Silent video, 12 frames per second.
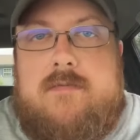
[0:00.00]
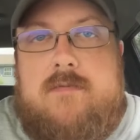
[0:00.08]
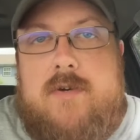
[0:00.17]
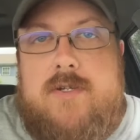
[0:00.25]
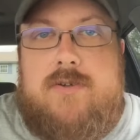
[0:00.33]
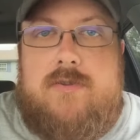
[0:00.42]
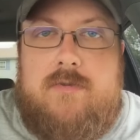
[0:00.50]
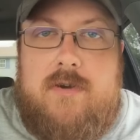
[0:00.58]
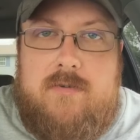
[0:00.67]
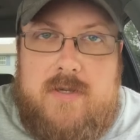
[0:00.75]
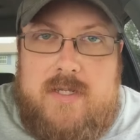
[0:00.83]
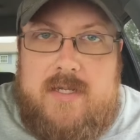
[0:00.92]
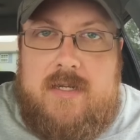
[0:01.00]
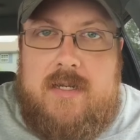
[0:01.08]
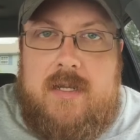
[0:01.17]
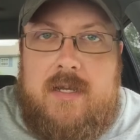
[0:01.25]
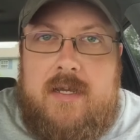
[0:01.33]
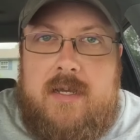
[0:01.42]
what you're throwing.
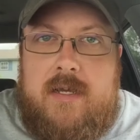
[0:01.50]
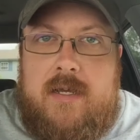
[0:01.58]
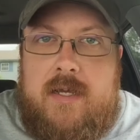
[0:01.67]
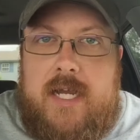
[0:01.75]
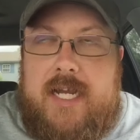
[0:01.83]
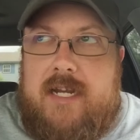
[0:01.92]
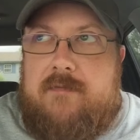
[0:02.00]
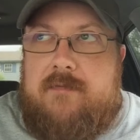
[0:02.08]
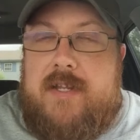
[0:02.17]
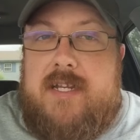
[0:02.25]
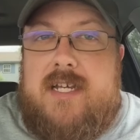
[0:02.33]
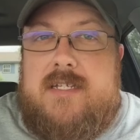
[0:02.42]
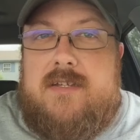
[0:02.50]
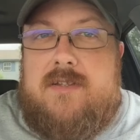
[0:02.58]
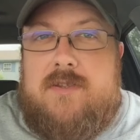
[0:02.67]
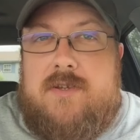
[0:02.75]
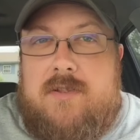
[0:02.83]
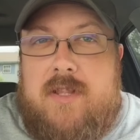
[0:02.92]
And if it
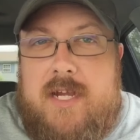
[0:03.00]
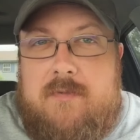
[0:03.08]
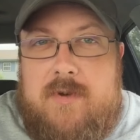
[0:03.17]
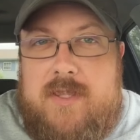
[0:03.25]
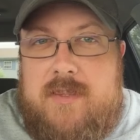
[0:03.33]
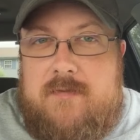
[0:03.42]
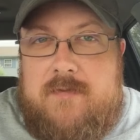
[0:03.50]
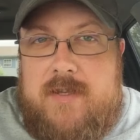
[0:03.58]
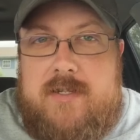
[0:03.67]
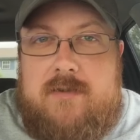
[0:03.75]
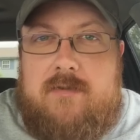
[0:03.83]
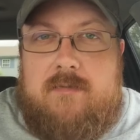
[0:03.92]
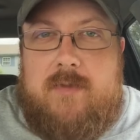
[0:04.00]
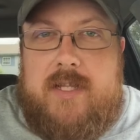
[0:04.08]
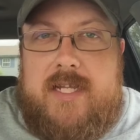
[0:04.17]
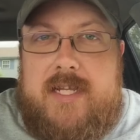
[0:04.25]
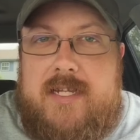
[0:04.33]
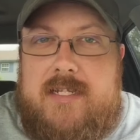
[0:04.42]
doesn't look like what the fish
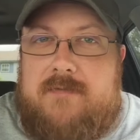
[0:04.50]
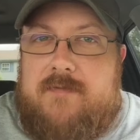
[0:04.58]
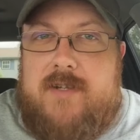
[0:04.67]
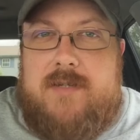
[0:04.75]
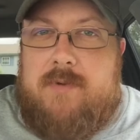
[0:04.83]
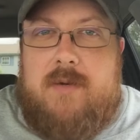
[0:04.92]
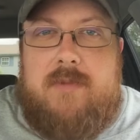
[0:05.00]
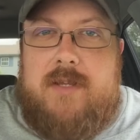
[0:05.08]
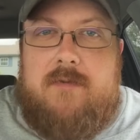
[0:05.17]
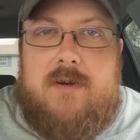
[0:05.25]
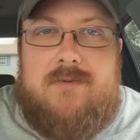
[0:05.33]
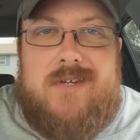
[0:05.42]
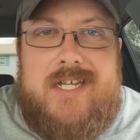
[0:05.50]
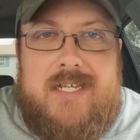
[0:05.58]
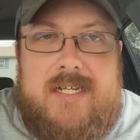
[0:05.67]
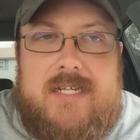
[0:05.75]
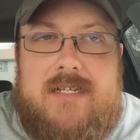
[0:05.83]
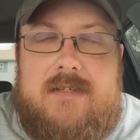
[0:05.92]
normally eats, fish probably won't
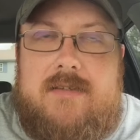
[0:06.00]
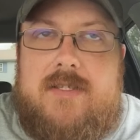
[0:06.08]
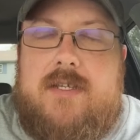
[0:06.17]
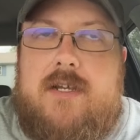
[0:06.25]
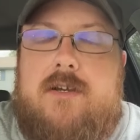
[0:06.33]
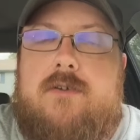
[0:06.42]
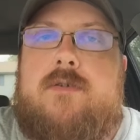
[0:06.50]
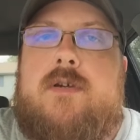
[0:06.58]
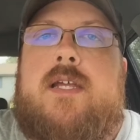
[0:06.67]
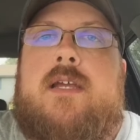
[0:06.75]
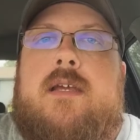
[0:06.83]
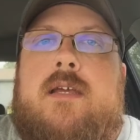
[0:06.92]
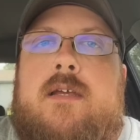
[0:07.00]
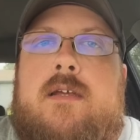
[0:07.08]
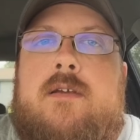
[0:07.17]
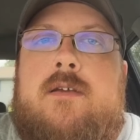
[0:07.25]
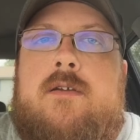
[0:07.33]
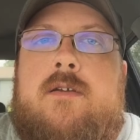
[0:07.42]
hit it. So,
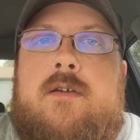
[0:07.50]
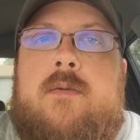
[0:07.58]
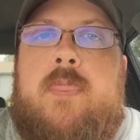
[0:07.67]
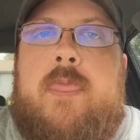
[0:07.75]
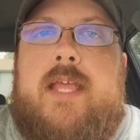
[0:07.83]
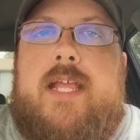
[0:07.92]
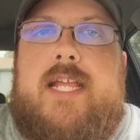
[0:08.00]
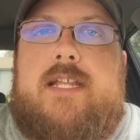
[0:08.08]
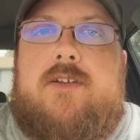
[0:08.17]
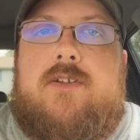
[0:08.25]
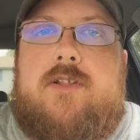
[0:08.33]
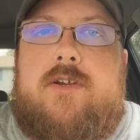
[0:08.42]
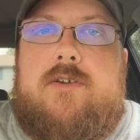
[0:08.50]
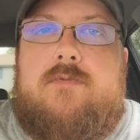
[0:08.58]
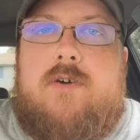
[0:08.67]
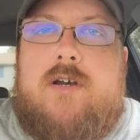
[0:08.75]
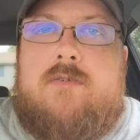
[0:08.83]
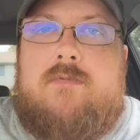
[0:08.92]
in clear
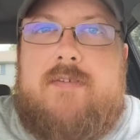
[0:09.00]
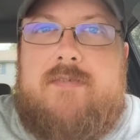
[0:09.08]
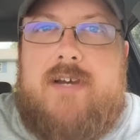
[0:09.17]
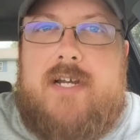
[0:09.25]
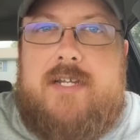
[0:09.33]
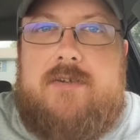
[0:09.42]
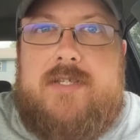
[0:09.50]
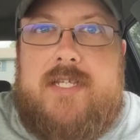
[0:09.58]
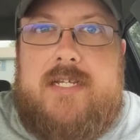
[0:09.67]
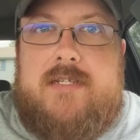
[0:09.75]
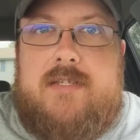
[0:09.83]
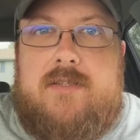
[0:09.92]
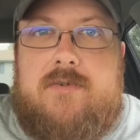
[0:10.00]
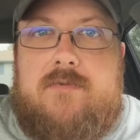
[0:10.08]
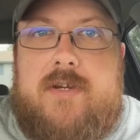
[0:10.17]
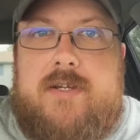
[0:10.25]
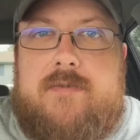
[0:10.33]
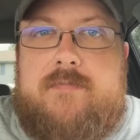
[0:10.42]
water, we've got to use things that look
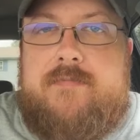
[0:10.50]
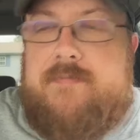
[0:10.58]
real.